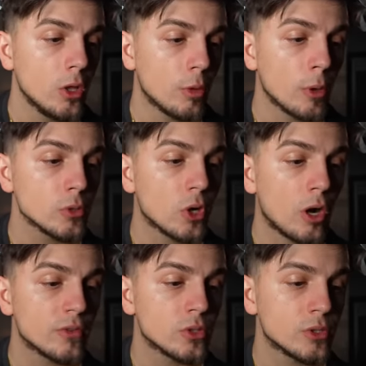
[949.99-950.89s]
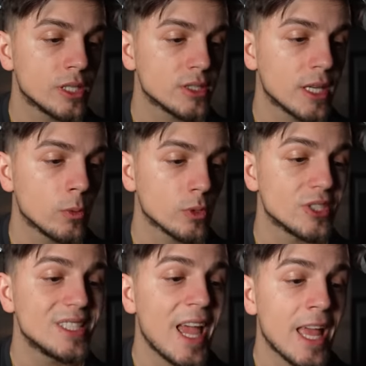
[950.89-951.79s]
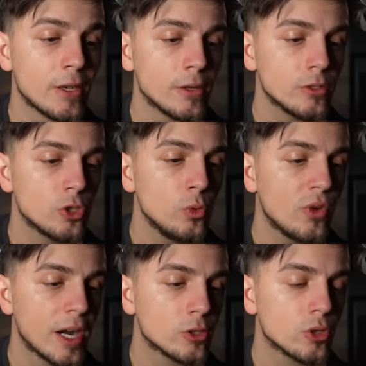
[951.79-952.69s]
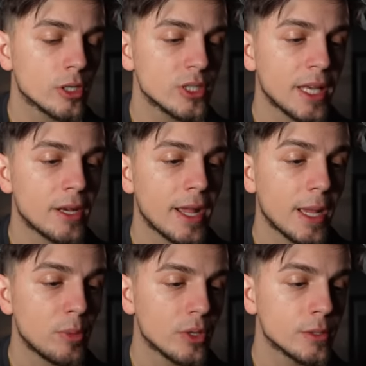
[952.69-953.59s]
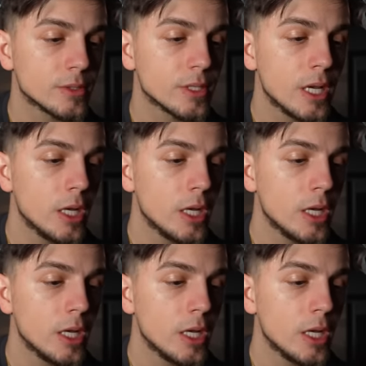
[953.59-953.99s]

The most officers they sent was 10, 2 fire trucks and an ambulance.